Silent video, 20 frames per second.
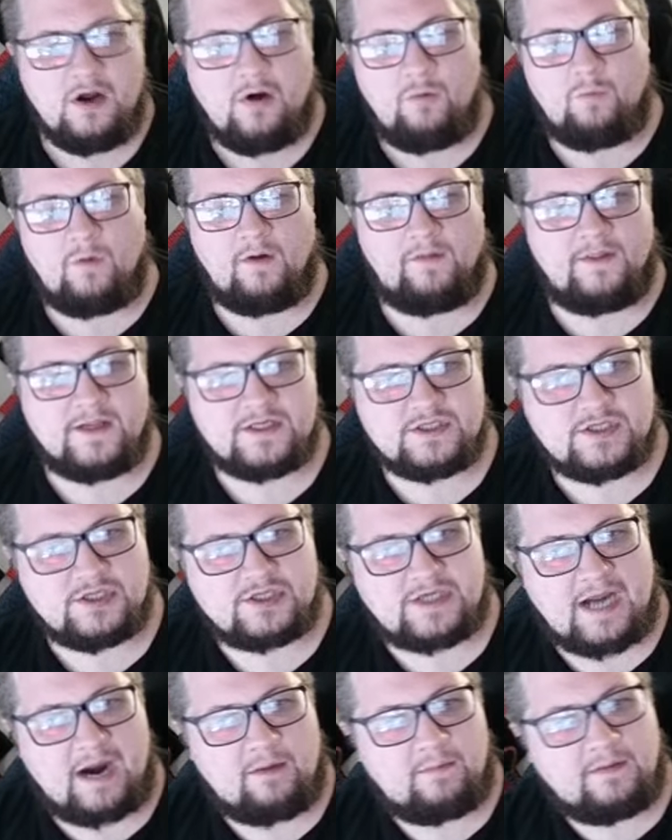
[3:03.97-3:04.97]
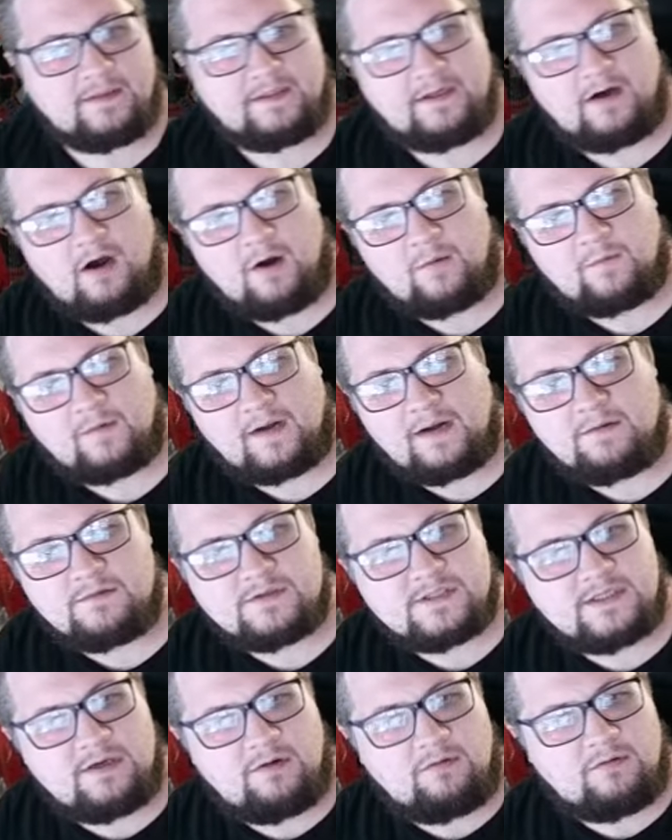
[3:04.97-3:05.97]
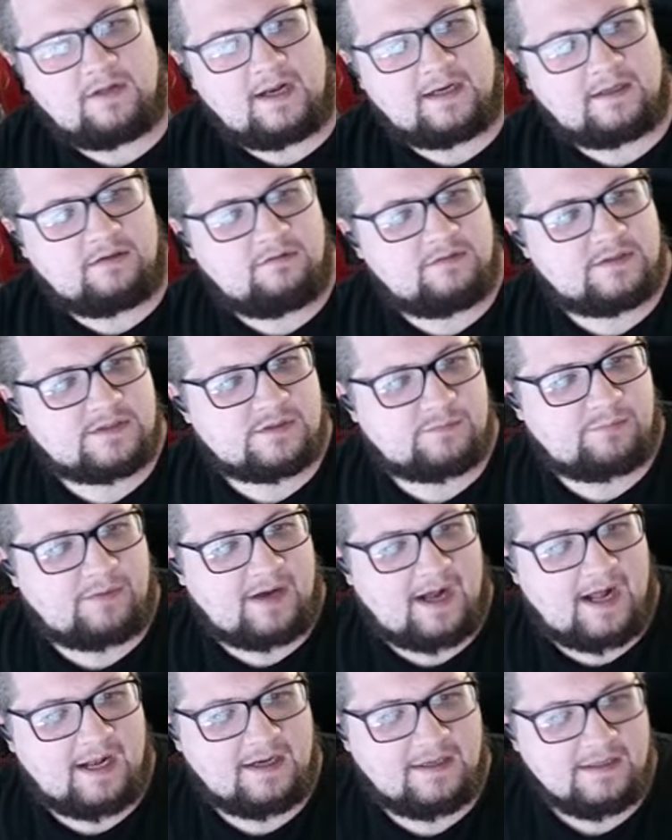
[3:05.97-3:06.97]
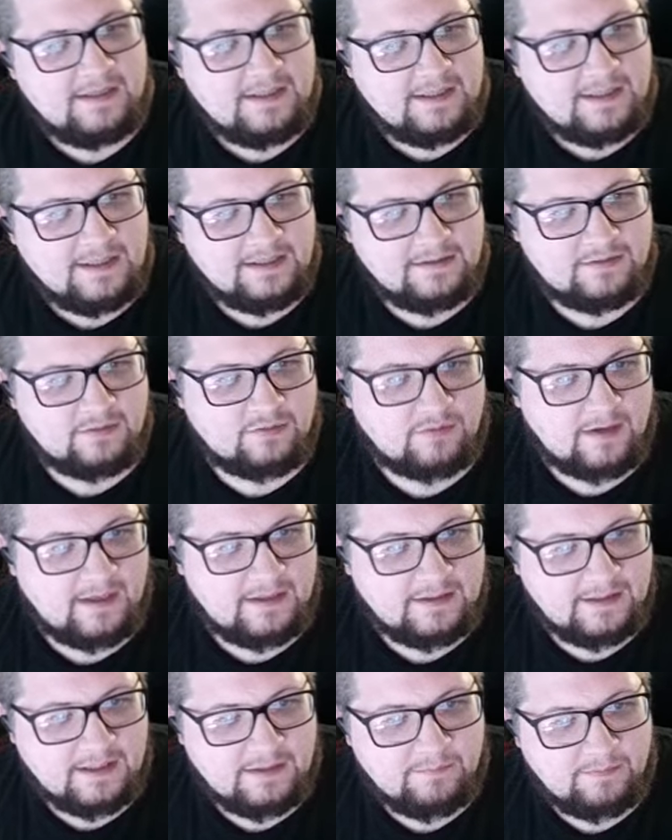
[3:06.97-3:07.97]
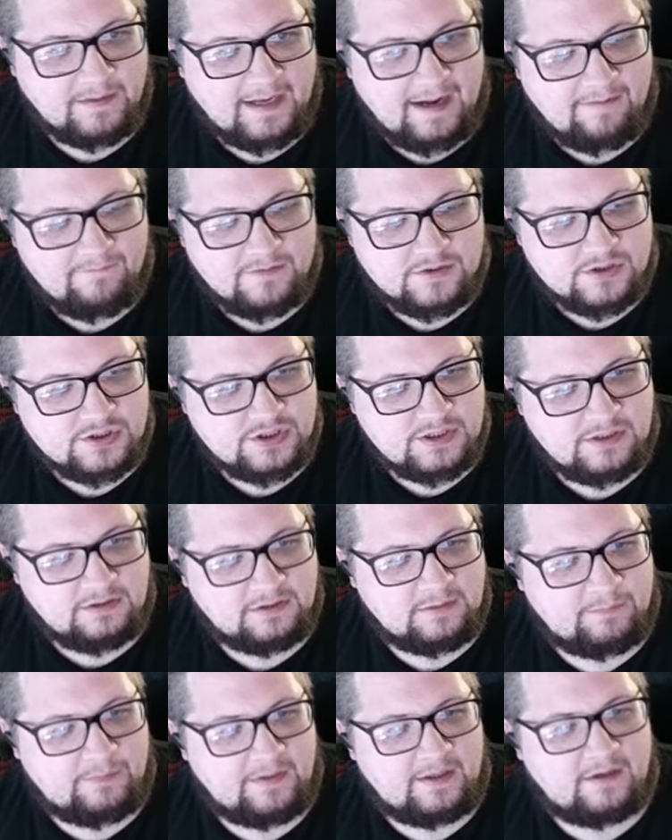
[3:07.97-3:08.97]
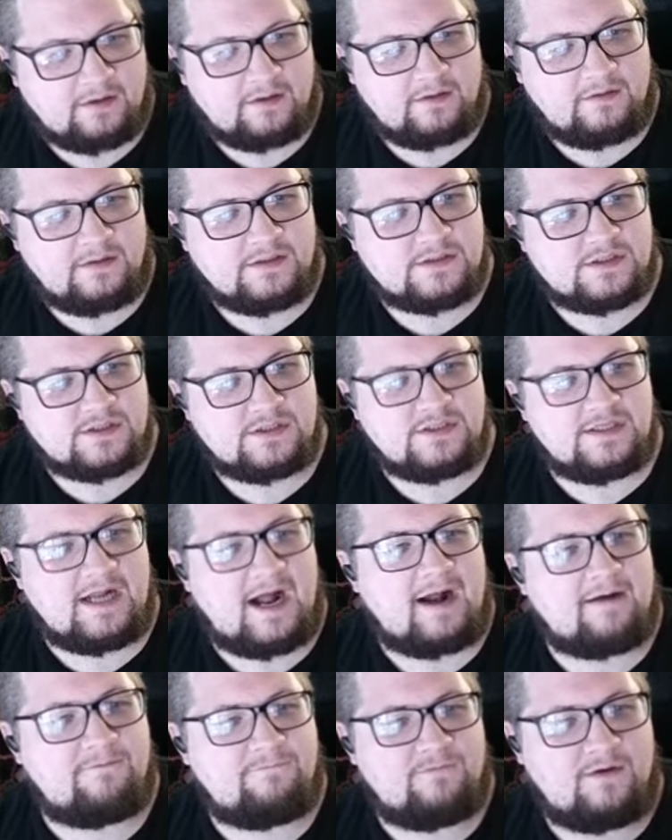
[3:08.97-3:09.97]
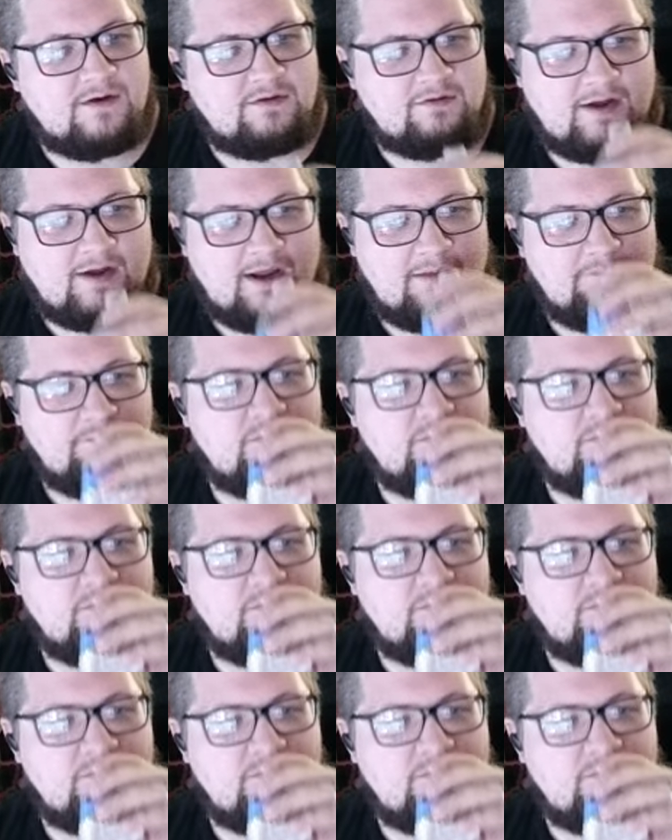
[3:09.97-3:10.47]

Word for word: Well, this just got really awkward. I don't see a whole lot of Golisopod in the Great League, but having to shield up an Aerial Ace is not a fun time.